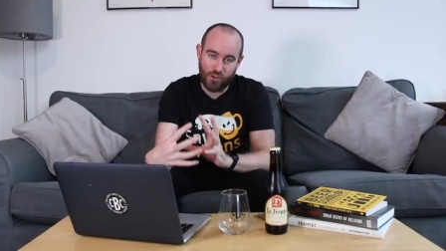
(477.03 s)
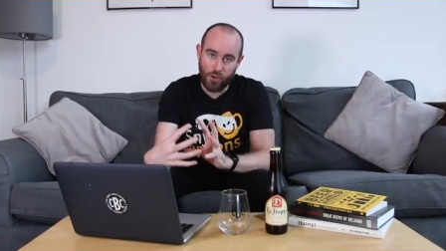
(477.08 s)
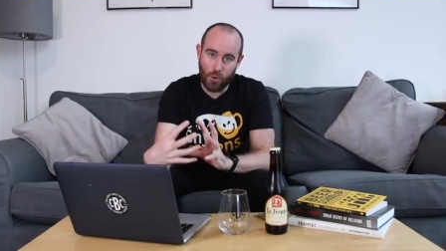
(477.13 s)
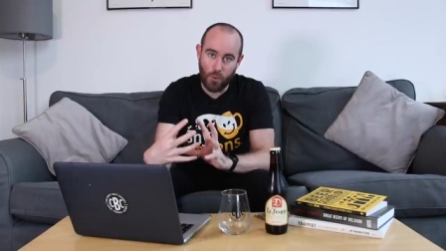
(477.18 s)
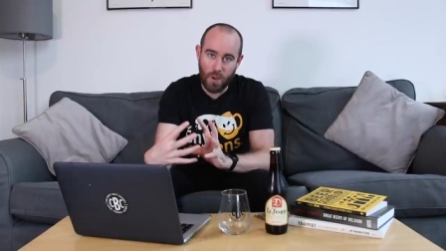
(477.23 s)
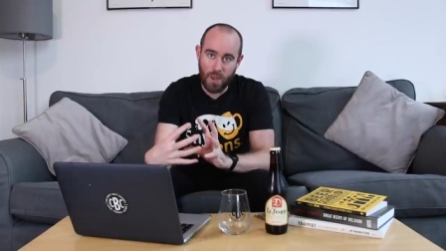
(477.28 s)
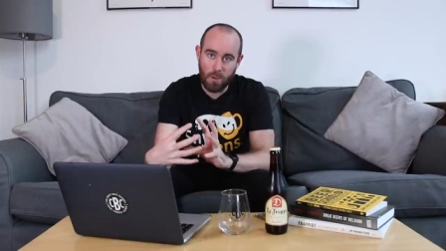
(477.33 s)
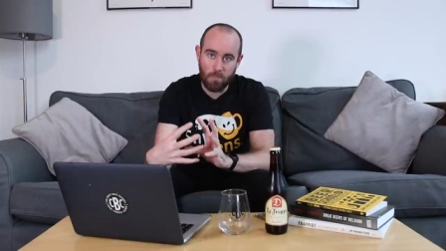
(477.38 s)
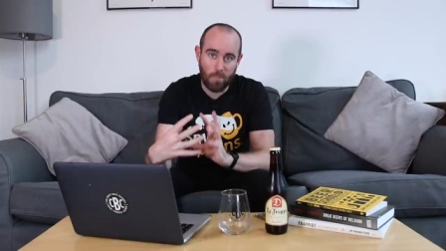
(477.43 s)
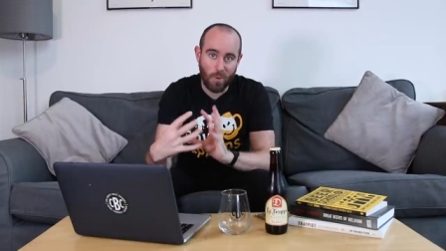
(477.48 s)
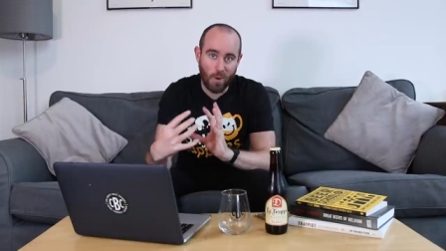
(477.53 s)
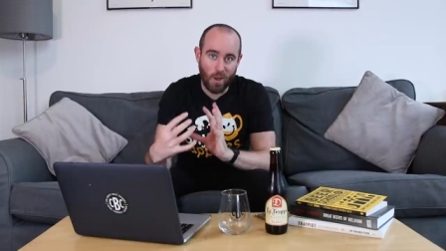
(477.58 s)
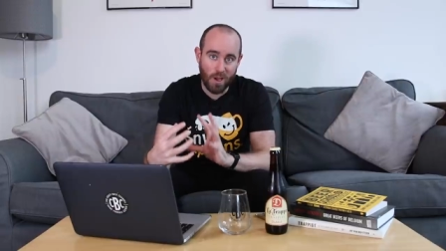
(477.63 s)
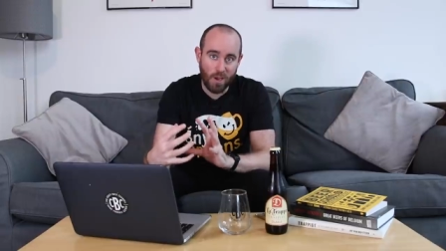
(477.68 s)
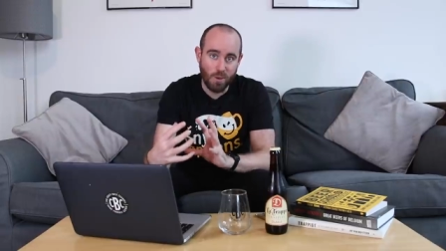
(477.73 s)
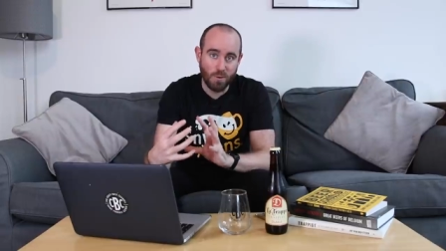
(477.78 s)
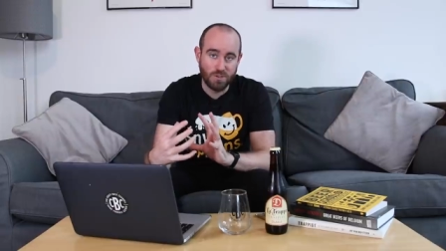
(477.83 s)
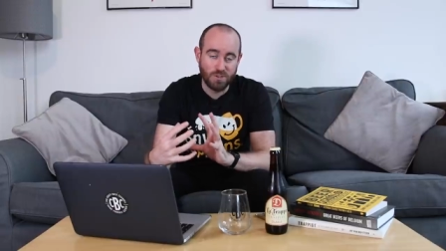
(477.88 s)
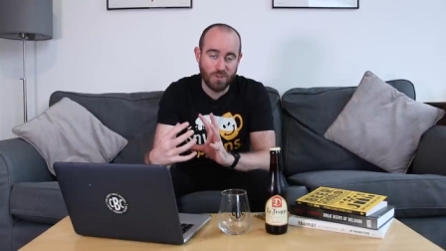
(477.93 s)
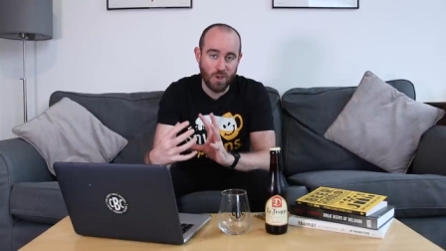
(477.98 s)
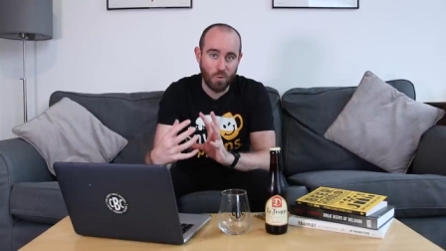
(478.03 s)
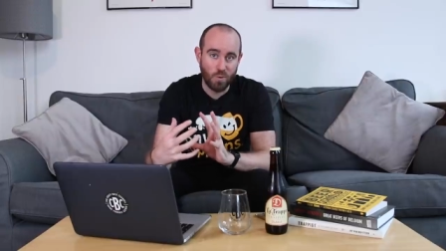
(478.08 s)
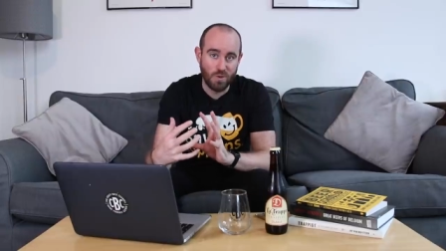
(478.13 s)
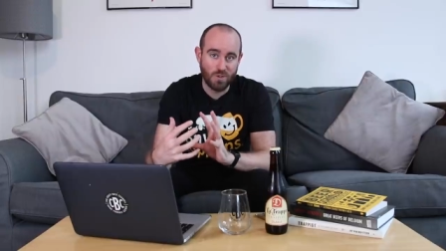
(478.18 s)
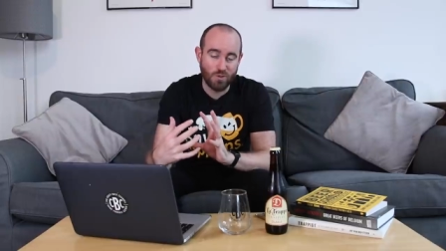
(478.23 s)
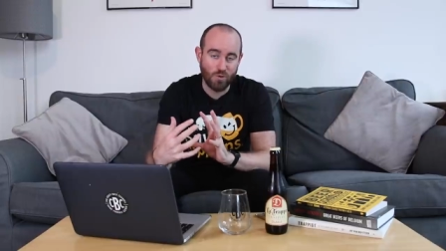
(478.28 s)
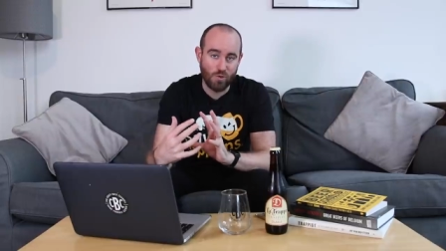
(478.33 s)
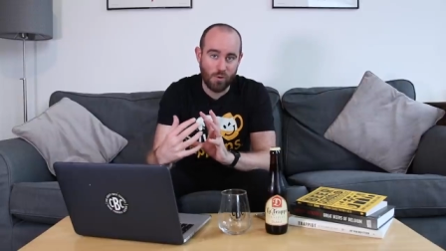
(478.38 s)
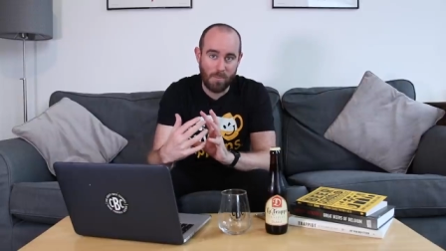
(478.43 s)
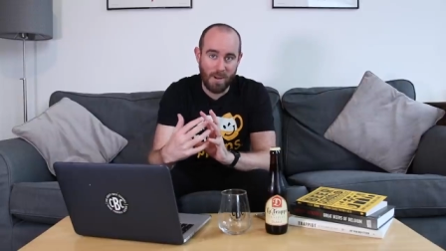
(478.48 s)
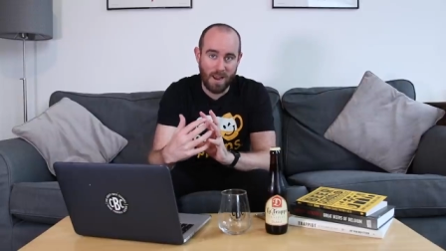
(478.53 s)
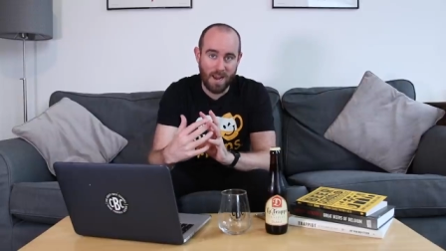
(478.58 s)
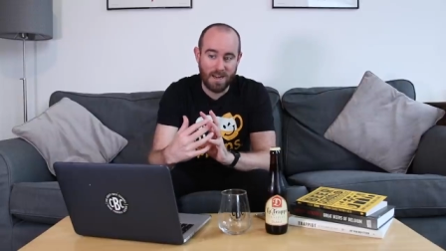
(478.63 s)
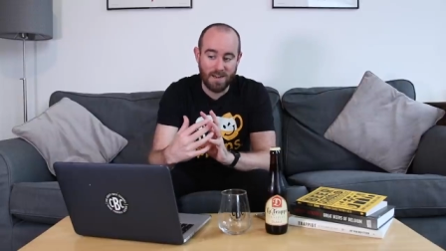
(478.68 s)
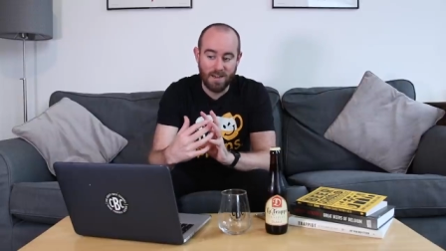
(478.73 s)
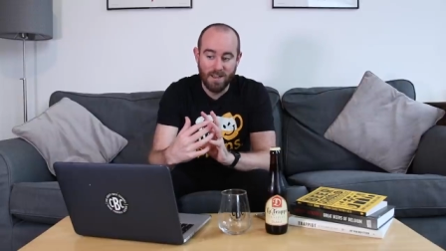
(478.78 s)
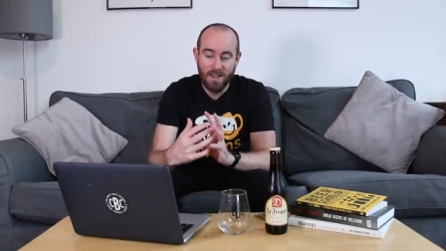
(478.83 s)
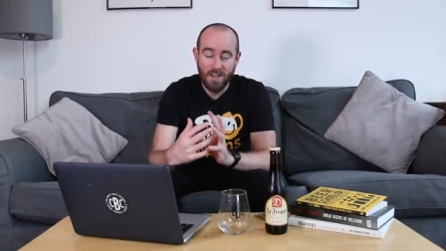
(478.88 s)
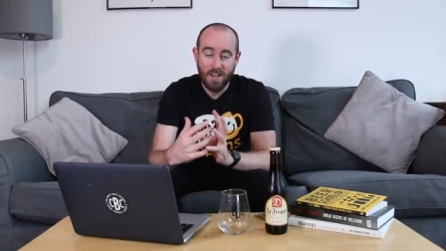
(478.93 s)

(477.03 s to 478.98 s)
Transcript: to it, but I also want to remain